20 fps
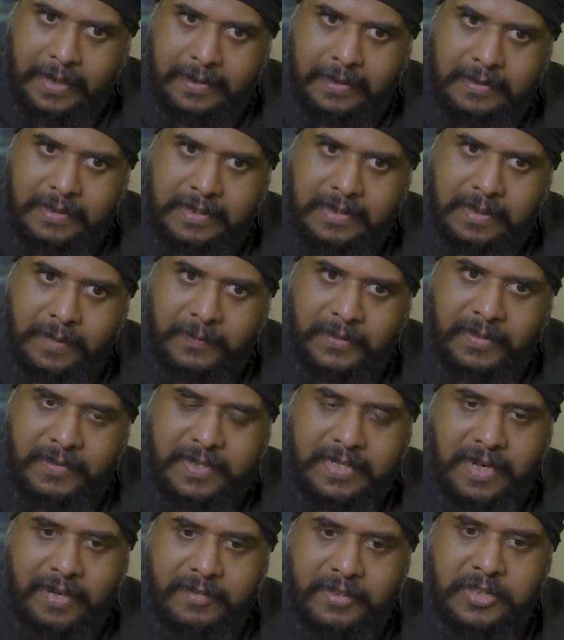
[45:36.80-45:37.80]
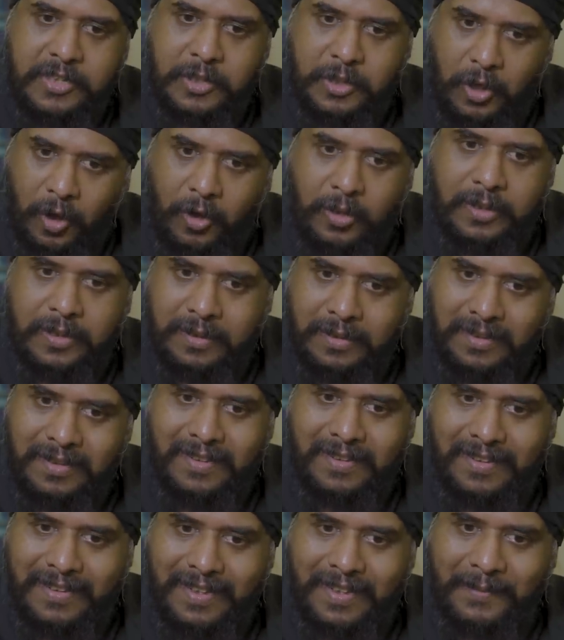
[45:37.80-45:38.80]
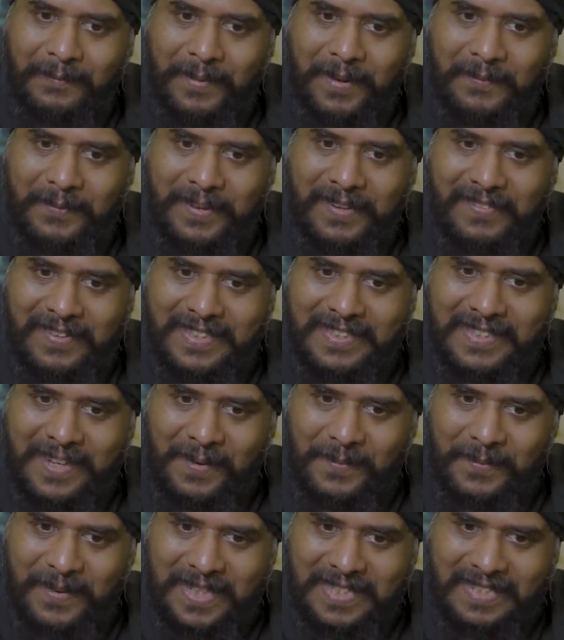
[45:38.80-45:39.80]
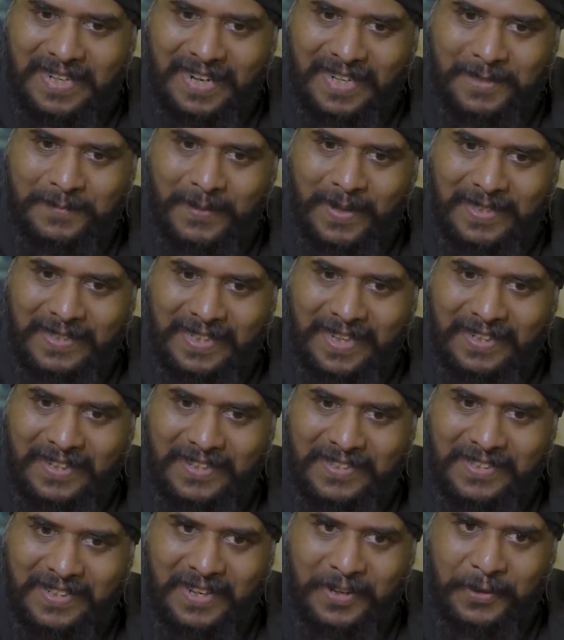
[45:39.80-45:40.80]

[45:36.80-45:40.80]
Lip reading: And this is something which I was taught in my previous companies. Like I spent 10 years in